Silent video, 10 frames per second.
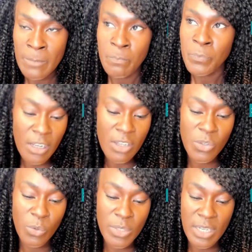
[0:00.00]
This
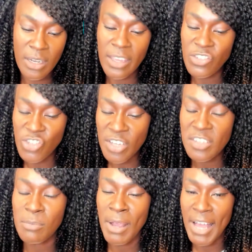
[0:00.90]
last quarter is
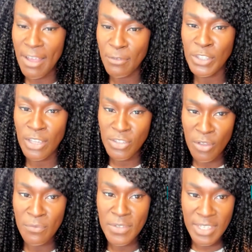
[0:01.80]
just about having those
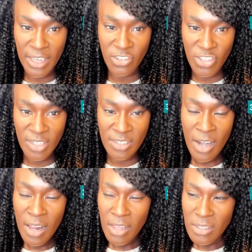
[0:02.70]
conversations
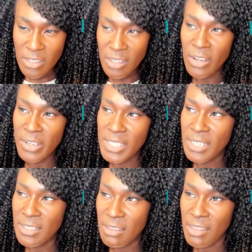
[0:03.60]
and
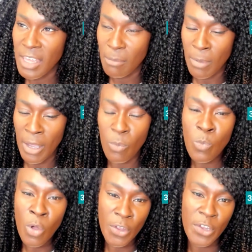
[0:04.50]
starting to think about
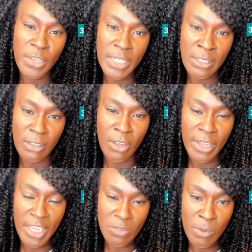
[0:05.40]
what could it look
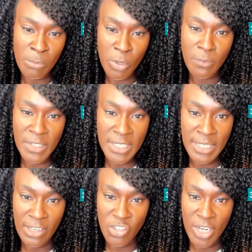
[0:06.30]
like as we move into
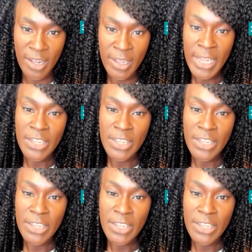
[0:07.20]
next year.